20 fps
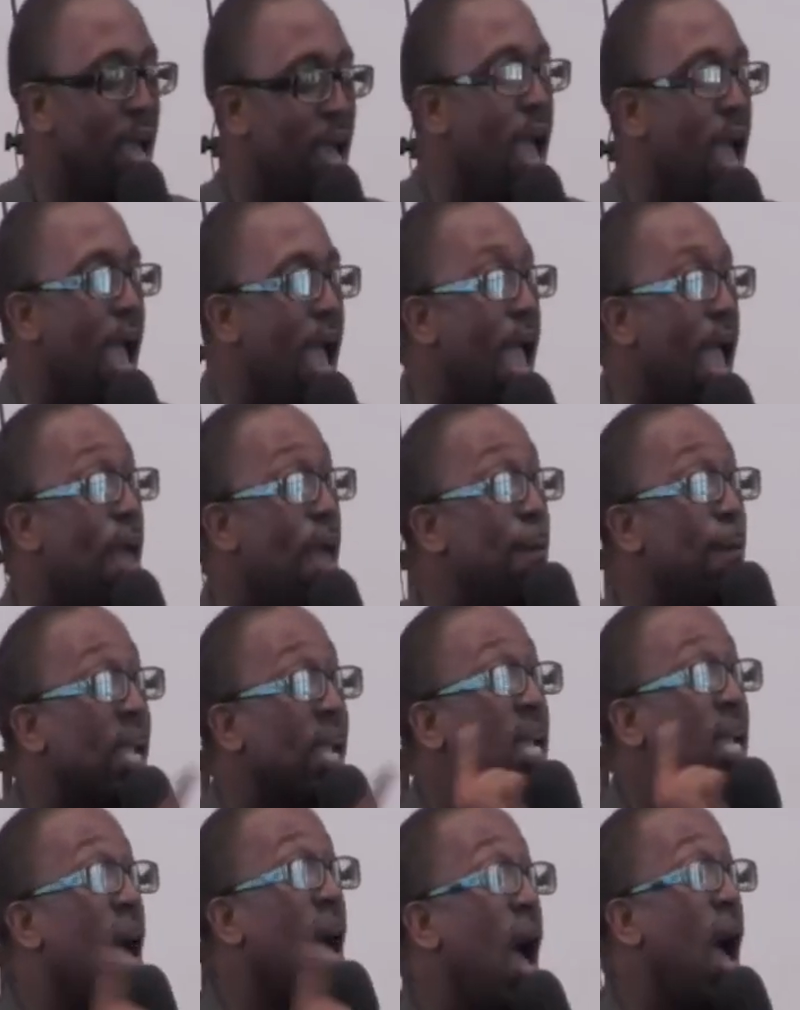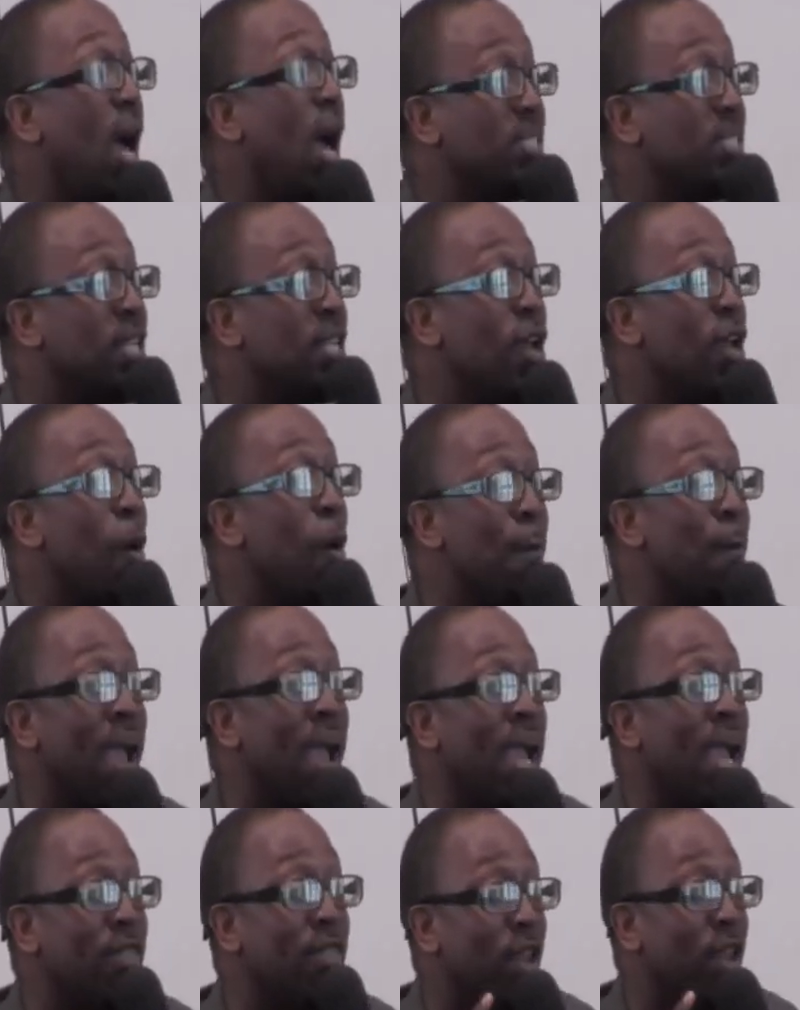And because he obeyed
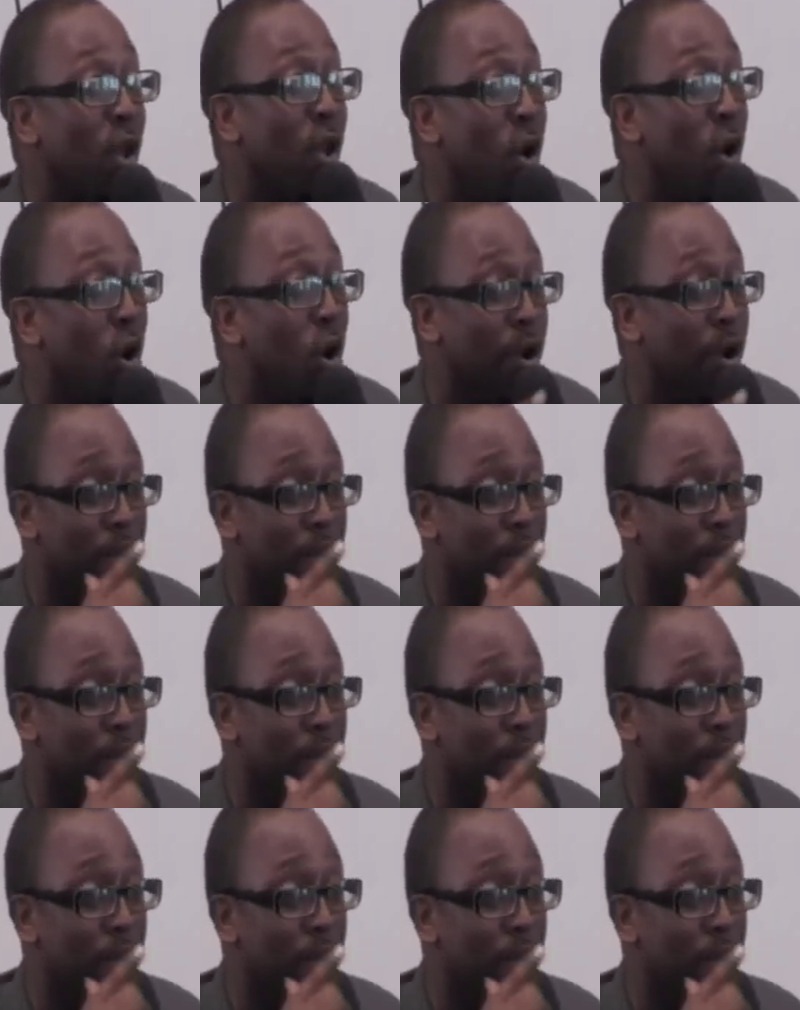the Lord,